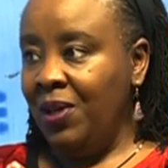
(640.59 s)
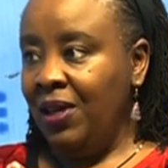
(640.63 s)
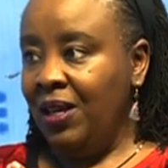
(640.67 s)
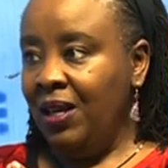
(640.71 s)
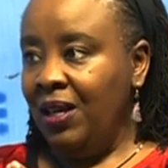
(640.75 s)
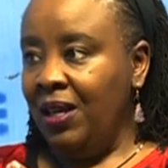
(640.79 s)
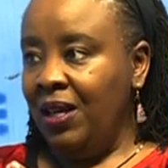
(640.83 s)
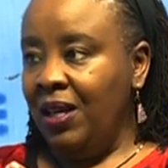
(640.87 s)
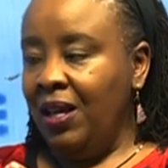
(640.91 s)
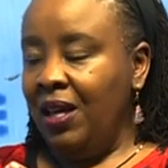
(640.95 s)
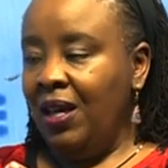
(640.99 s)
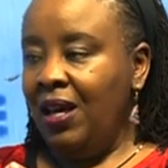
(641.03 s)

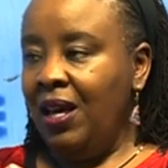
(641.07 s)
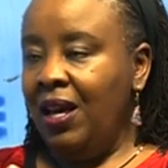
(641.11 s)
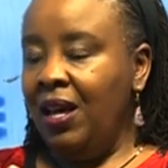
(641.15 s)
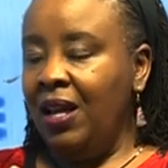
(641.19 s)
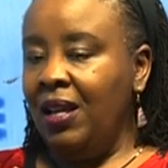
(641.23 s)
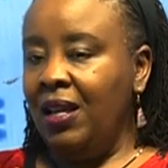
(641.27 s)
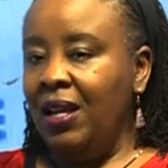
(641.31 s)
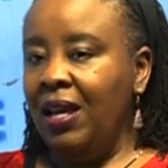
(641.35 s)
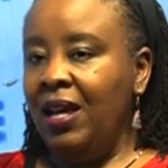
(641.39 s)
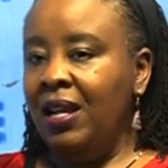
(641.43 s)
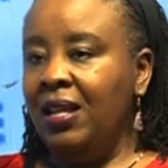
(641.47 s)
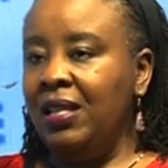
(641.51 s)
Okay.
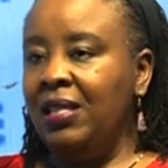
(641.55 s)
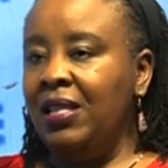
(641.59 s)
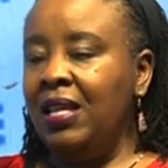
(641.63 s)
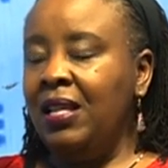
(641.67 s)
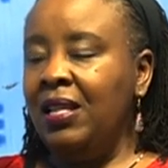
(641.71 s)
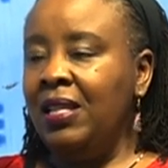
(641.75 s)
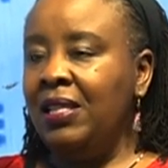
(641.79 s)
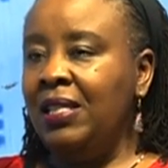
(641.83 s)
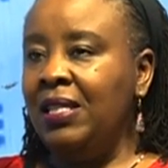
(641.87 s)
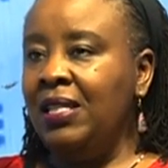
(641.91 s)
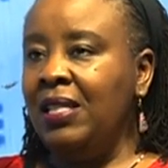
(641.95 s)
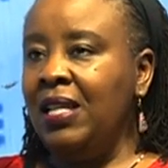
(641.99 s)
And, and, it's, and
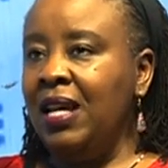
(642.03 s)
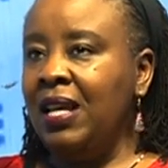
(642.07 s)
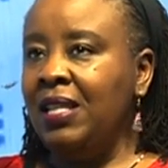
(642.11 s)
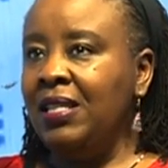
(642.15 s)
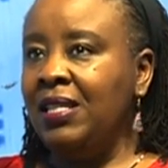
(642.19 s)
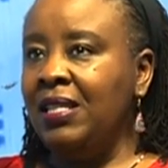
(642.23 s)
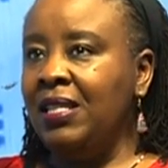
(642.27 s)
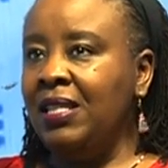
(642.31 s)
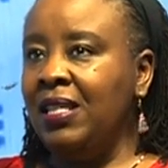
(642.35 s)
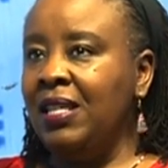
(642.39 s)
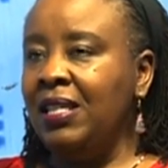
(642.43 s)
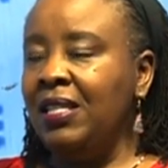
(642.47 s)
it's just,
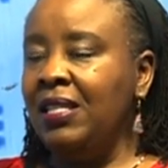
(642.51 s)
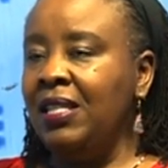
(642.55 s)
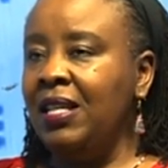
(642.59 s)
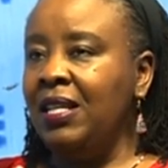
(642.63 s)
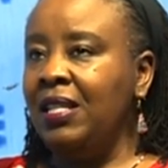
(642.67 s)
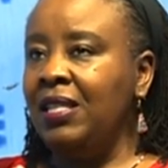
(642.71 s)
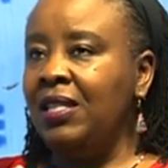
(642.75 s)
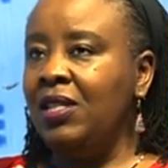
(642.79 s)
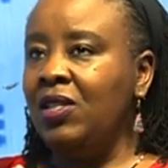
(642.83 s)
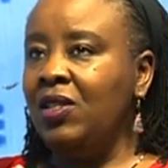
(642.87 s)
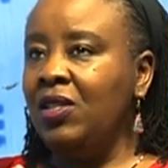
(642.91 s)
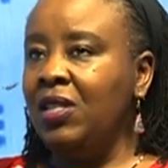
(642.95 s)
as I said,
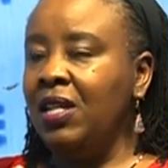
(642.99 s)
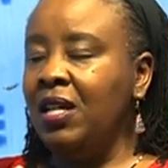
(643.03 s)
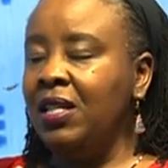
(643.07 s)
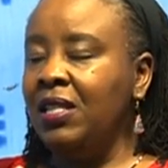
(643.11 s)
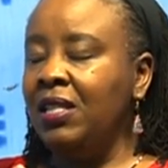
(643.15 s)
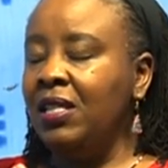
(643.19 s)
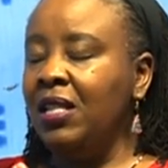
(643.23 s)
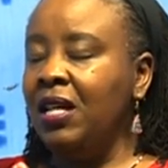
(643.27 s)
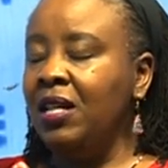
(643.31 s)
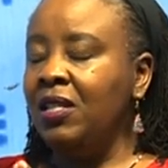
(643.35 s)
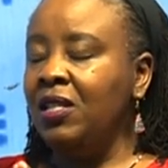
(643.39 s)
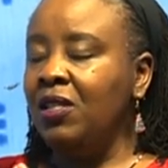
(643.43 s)
it's just
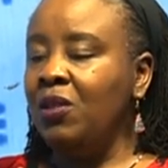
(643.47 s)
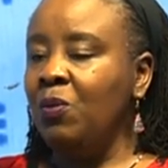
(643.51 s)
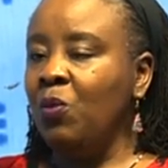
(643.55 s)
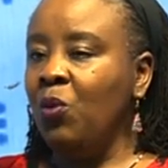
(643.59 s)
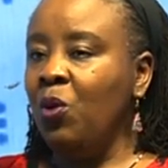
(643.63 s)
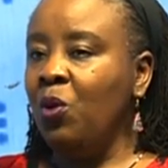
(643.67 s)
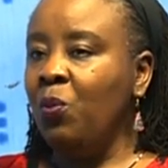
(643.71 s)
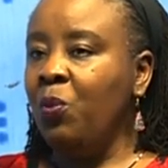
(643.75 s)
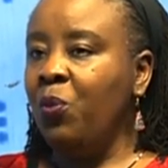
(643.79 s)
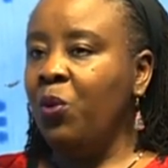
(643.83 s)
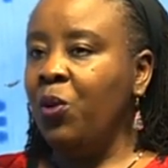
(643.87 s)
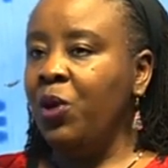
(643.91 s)
that
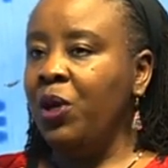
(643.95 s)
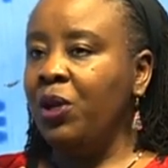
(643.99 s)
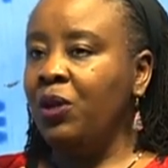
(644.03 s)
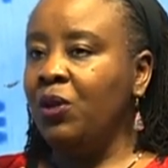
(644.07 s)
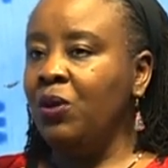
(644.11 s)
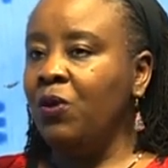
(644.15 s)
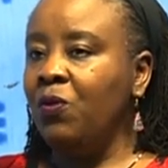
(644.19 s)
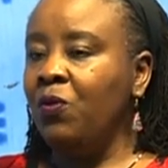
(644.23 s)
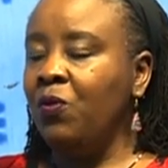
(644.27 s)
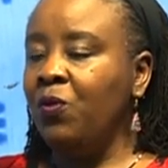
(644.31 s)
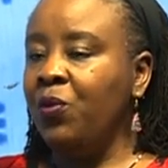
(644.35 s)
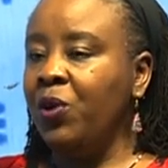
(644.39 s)
small point
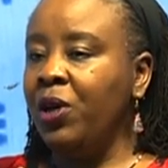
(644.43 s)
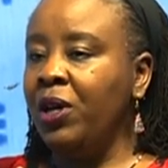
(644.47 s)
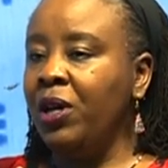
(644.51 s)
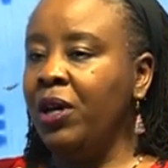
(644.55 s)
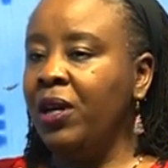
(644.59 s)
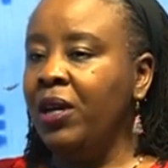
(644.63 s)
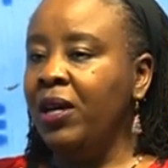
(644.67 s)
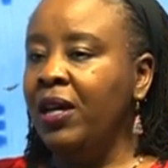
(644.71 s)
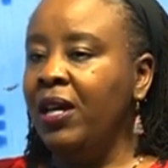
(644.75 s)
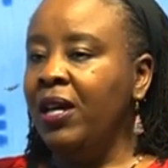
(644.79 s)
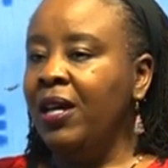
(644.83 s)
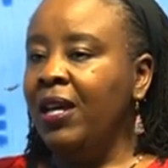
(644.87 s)
of where
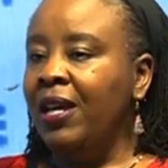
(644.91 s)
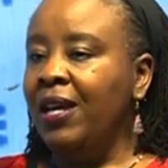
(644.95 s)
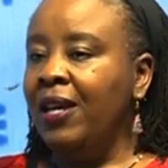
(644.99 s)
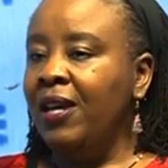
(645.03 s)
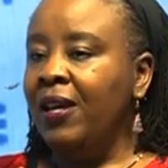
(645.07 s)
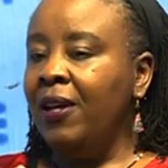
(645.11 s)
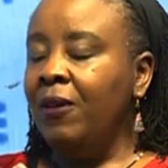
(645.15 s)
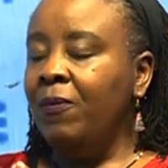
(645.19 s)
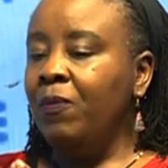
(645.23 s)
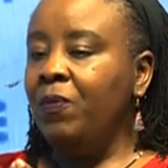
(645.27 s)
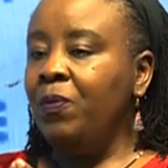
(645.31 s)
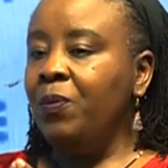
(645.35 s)

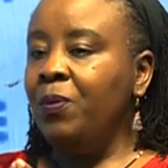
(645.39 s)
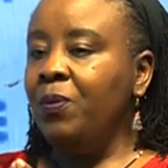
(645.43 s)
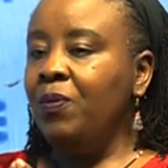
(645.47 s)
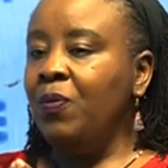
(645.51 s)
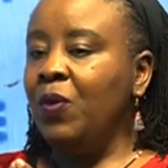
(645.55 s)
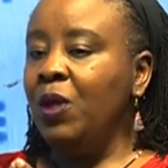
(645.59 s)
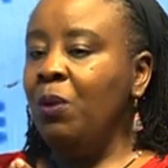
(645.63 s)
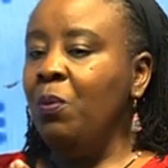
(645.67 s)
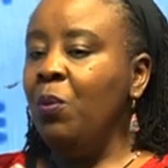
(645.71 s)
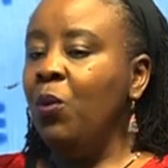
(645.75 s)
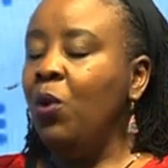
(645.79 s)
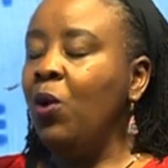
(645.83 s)

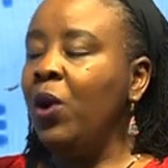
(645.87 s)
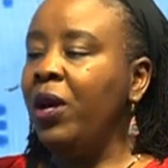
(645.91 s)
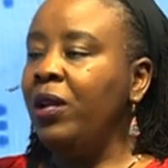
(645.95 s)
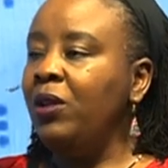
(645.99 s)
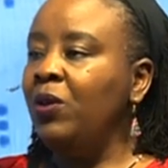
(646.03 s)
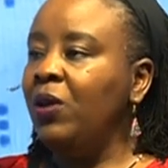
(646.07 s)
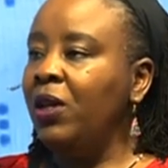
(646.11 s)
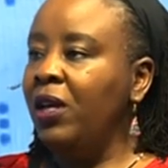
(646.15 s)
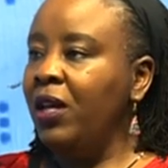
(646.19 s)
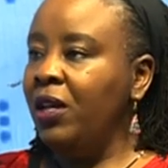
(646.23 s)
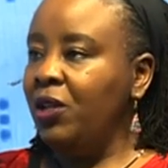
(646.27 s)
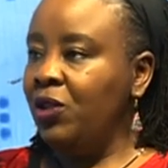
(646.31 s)
more
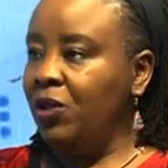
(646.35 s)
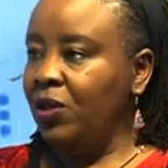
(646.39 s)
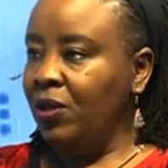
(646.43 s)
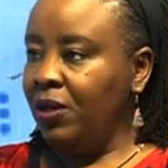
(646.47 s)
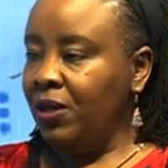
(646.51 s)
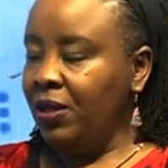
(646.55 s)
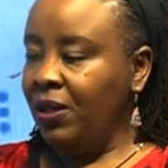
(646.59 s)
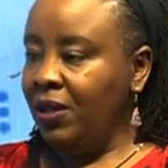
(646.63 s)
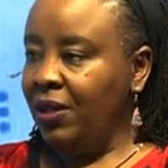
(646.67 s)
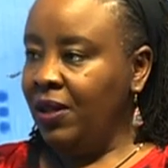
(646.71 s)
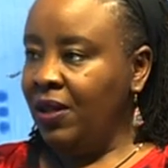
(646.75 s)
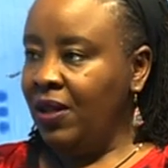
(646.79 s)

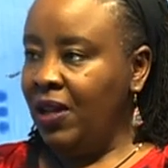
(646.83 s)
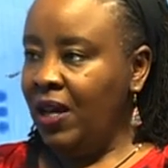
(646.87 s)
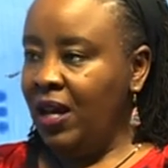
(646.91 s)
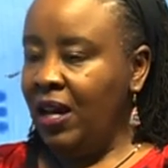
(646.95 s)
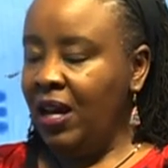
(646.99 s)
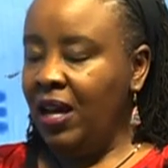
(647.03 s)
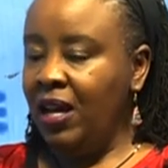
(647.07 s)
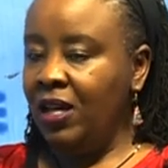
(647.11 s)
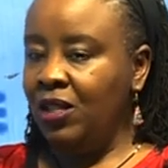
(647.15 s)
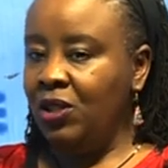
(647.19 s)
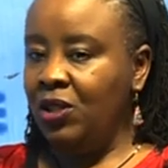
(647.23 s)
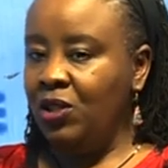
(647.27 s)
education
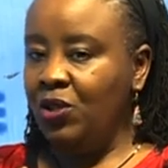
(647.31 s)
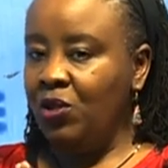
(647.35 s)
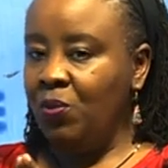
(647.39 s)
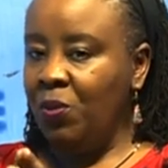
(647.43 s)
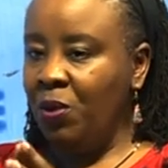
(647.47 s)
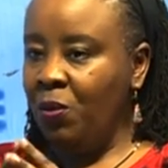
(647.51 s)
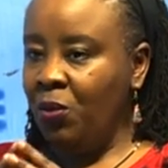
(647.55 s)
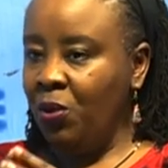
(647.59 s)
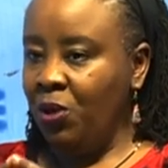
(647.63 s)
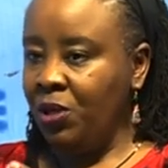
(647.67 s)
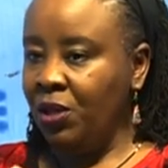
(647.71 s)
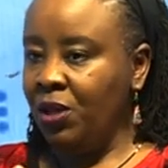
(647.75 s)
has to be
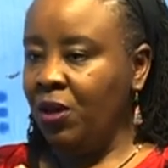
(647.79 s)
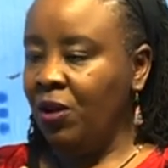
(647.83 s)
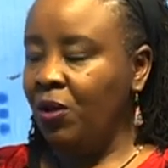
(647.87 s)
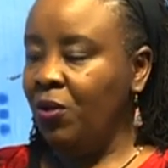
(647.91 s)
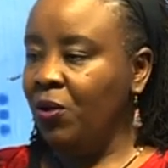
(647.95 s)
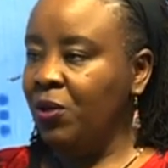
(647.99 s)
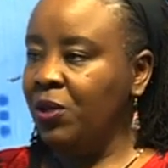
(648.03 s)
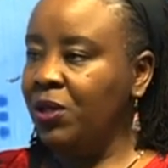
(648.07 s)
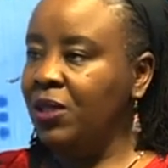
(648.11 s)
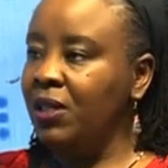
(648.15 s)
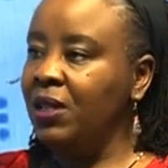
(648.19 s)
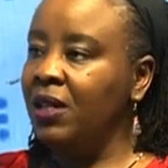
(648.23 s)
brought
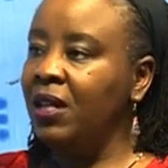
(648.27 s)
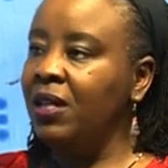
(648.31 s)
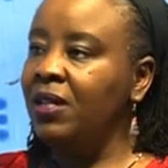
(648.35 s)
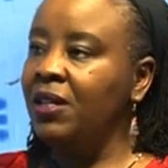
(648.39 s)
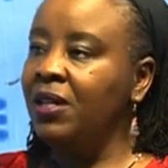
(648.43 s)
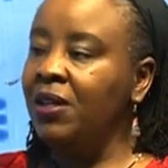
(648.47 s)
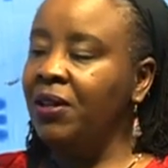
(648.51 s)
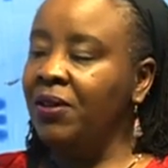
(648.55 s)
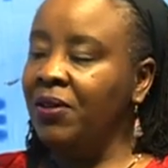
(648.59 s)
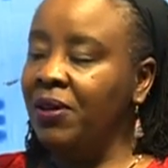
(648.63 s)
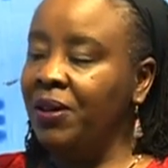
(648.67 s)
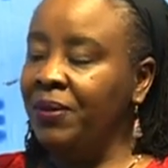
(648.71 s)
across in that
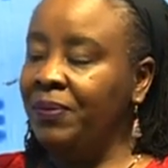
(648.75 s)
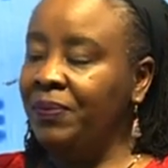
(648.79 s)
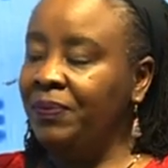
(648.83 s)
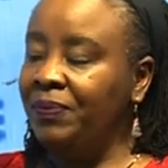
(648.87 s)
area.